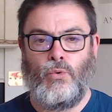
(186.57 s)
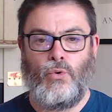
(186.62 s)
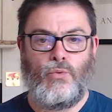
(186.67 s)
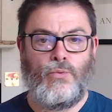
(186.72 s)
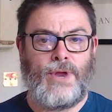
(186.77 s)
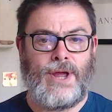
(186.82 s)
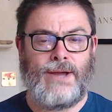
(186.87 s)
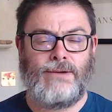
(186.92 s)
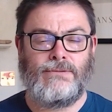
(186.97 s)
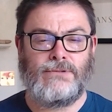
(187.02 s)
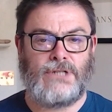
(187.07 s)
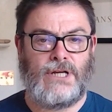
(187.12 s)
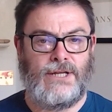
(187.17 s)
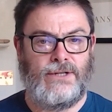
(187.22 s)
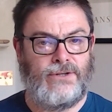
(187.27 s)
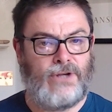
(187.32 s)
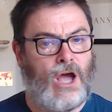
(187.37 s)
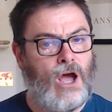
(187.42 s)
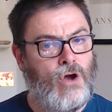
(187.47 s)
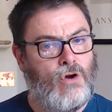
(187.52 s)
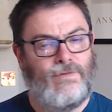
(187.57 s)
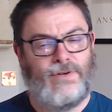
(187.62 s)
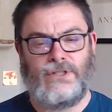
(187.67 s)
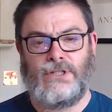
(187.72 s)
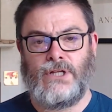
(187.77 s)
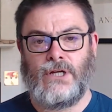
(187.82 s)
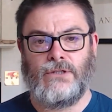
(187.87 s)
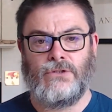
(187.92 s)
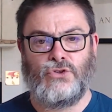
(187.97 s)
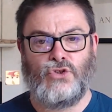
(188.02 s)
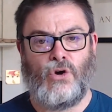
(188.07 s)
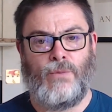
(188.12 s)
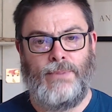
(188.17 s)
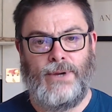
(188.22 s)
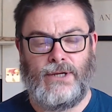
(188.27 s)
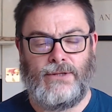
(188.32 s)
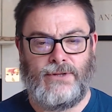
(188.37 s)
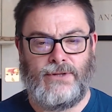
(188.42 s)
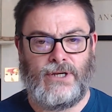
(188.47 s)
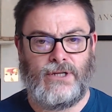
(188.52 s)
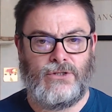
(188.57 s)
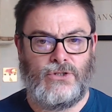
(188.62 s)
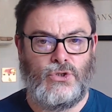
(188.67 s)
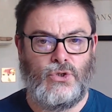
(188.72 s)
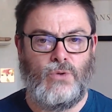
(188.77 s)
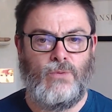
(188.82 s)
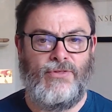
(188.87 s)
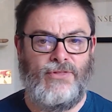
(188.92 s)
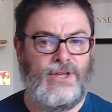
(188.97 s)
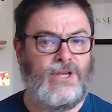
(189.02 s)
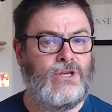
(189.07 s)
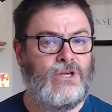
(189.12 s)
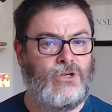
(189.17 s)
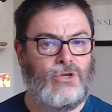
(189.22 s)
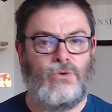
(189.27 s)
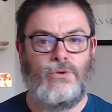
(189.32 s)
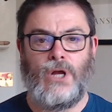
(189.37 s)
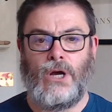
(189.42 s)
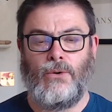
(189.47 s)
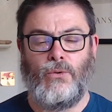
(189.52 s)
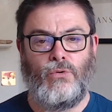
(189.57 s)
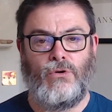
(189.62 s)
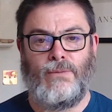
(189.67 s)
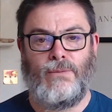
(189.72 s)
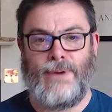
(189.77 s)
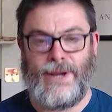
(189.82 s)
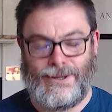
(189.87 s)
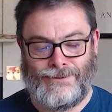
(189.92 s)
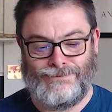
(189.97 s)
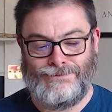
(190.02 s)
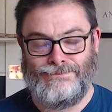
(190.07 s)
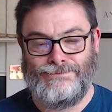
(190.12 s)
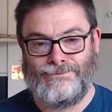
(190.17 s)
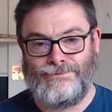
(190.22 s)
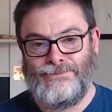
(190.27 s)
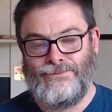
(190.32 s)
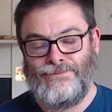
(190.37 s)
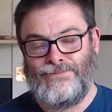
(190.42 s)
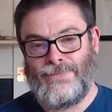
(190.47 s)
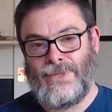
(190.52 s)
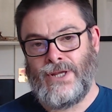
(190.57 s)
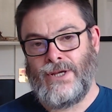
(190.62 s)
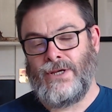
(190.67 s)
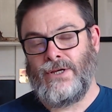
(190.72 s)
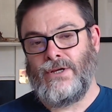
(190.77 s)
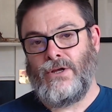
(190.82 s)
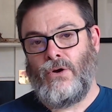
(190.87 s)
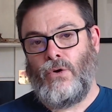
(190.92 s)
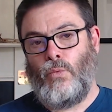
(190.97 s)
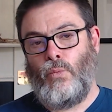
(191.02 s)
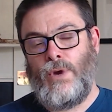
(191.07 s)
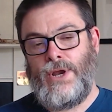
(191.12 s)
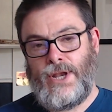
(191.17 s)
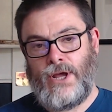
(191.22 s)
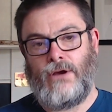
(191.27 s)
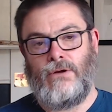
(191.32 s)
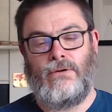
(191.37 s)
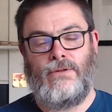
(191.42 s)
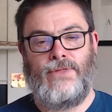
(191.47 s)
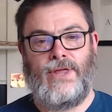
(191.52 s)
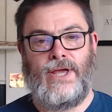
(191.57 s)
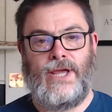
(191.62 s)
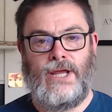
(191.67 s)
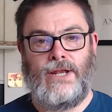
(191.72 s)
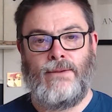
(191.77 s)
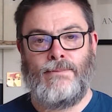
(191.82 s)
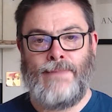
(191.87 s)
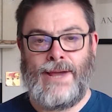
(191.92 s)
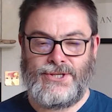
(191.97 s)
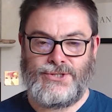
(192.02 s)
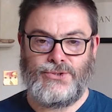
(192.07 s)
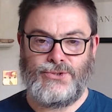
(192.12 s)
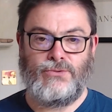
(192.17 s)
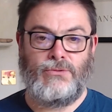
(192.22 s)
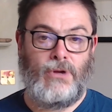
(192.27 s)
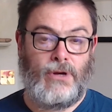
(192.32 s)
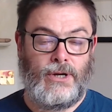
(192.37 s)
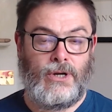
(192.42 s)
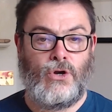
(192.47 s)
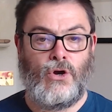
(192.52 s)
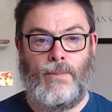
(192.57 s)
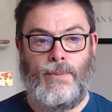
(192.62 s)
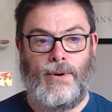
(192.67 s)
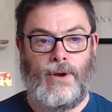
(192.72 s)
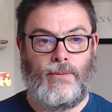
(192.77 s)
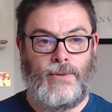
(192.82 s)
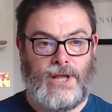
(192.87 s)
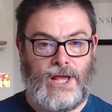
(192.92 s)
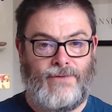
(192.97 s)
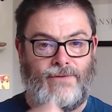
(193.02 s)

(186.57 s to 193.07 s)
worn out and overdone topic that you think you know all about. We know that in a metal like copper, we